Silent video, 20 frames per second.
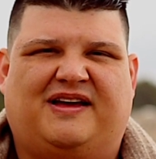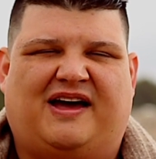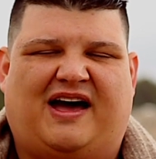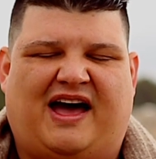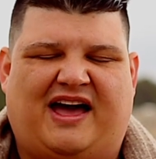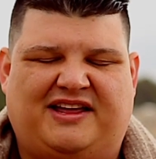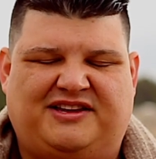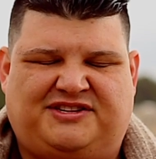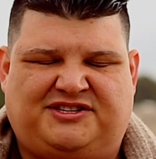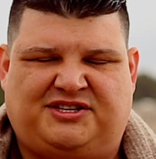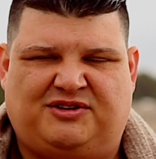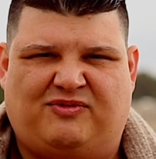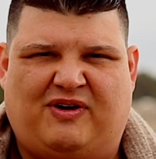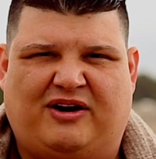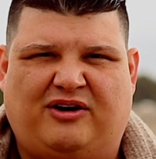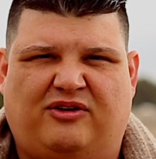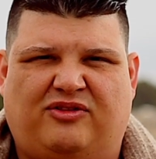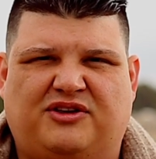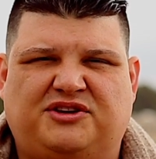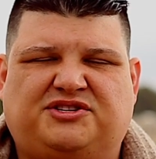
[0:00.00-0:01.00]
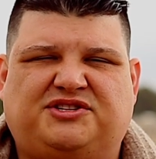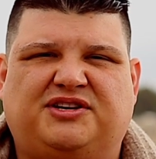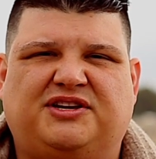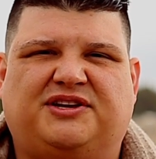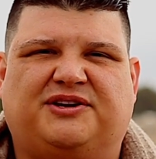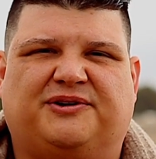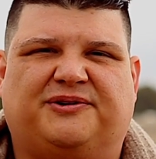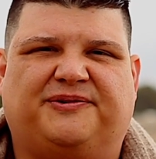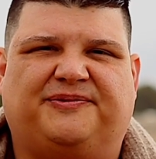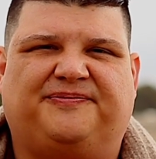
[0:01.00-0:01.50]
I surrender this to
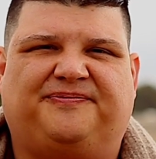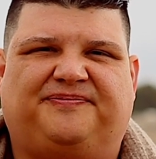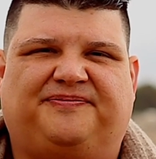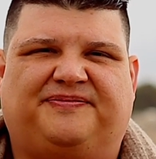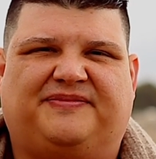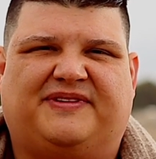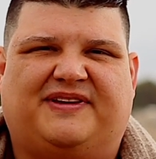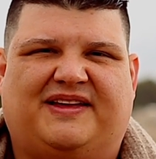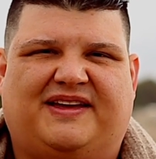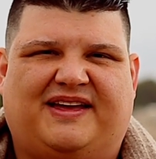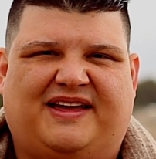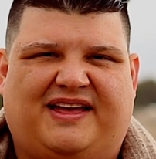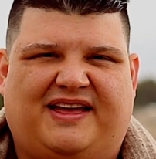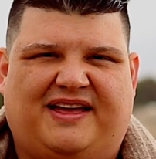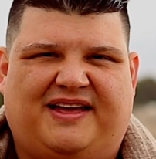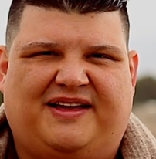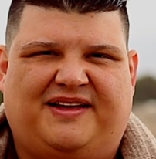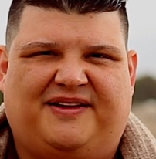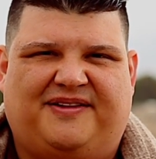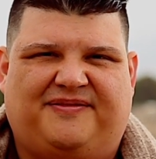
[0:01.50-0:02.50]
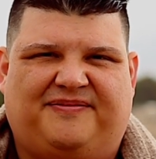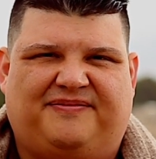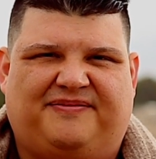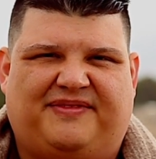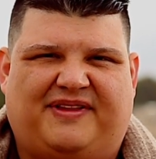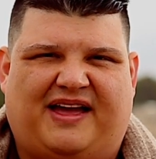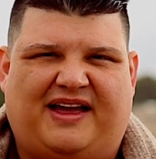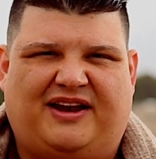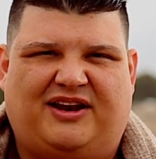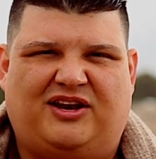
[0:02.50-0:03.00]
you.
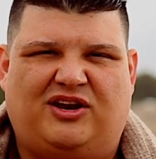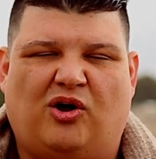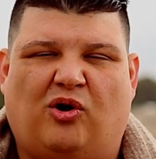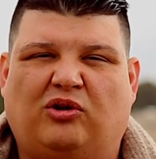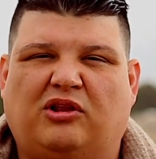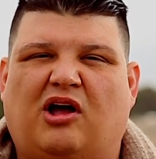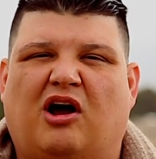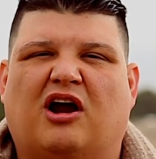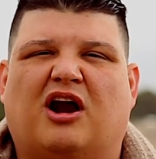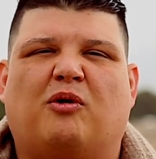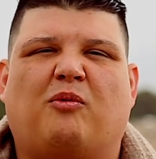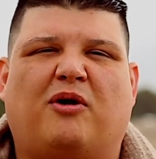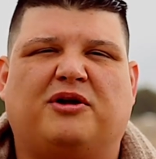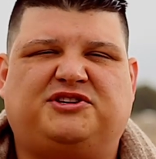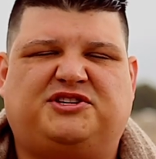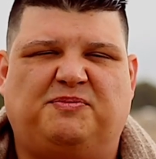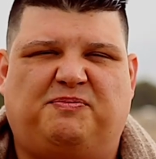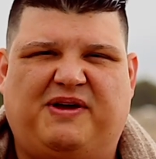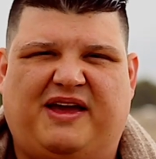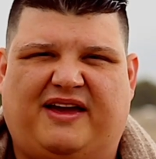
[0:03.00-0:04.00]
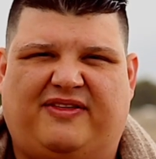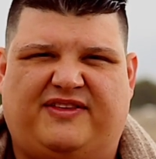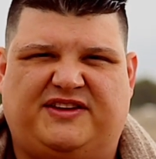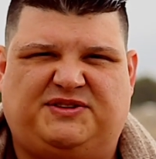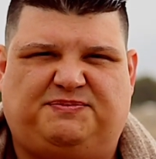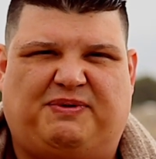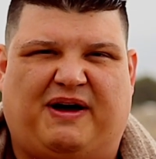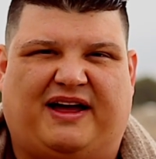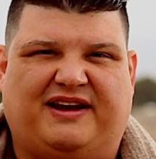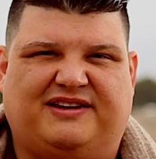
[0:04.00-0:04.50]
I no longer want to be in
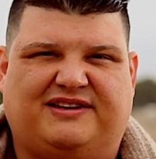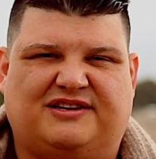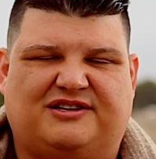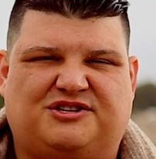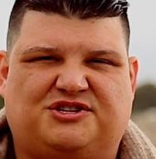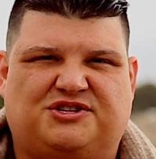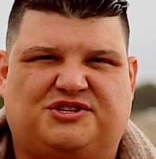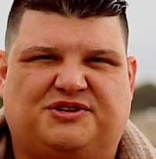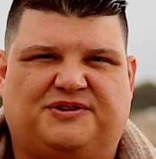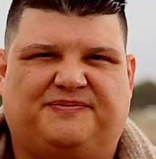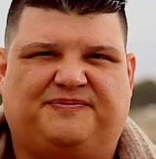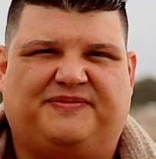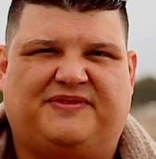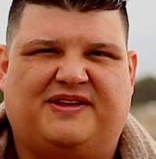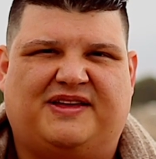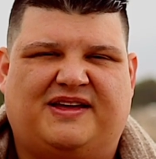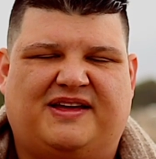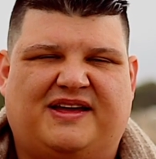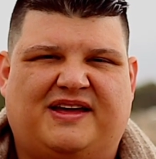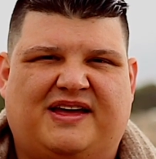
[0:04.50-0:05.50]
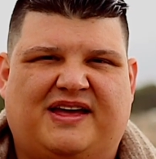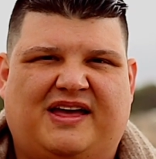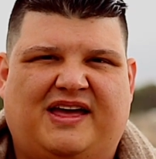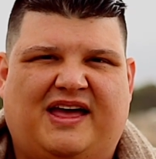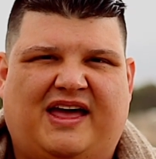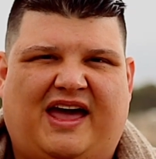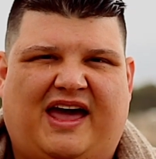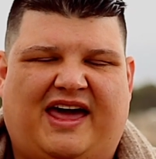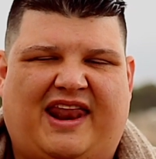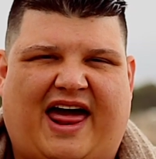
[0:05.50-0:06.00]
this bondage.
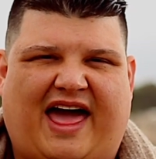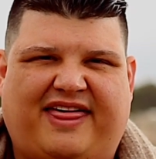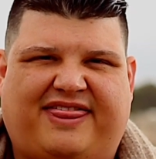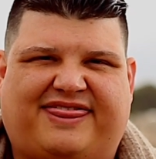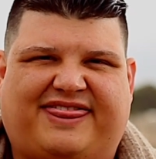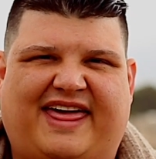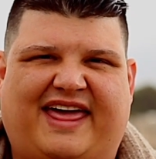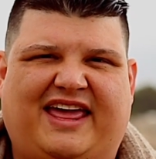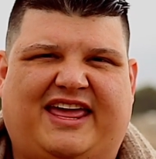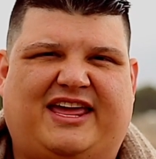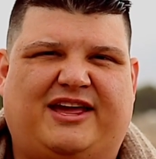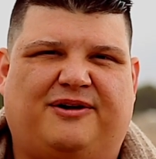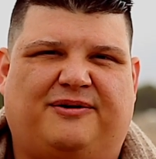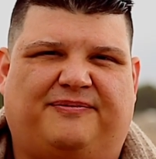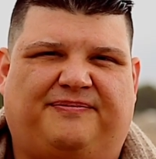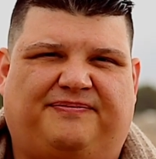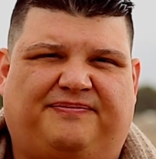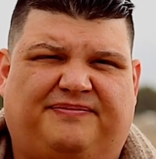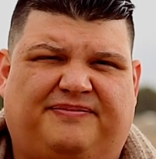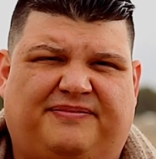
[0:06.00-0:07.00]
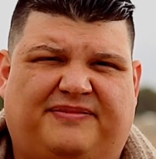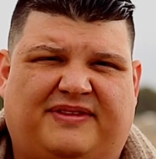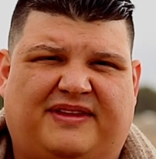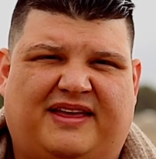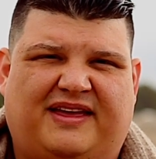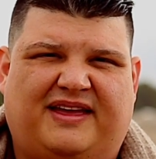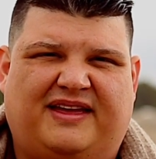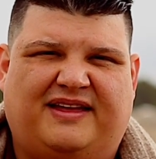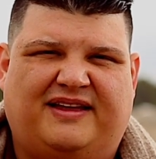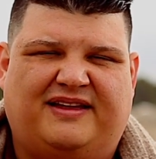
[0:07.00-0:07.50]
And I thank you
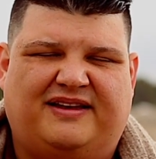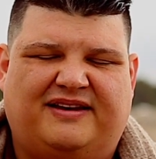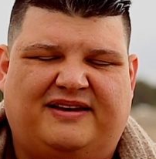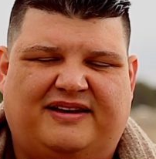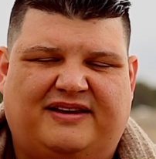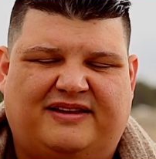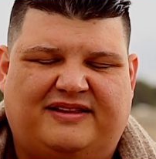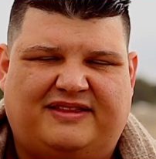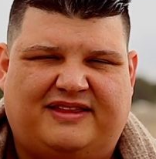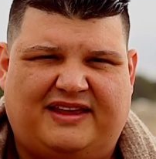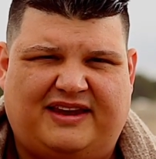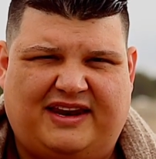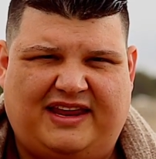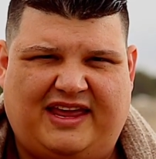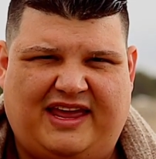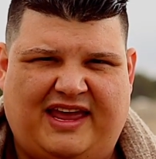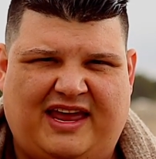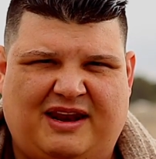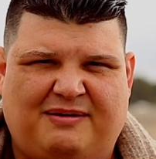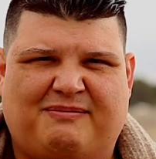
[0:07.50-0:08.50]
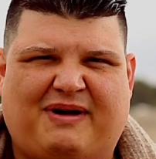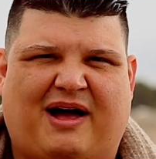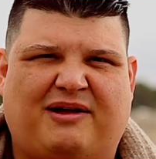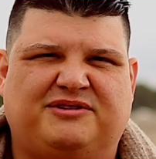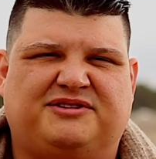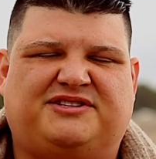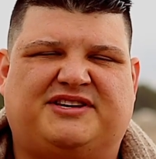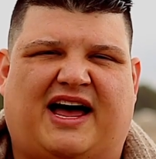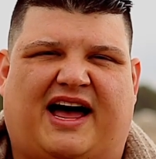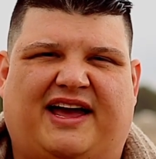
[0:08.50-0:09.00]
that in
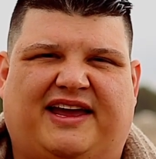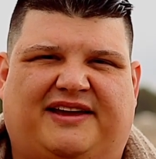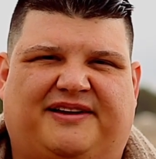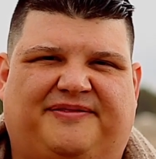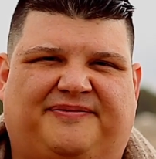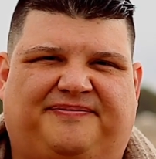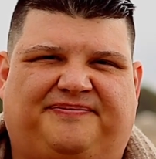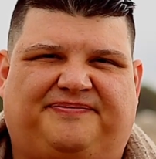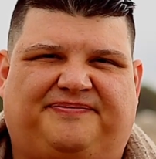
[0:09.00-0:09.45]
Mount Zion,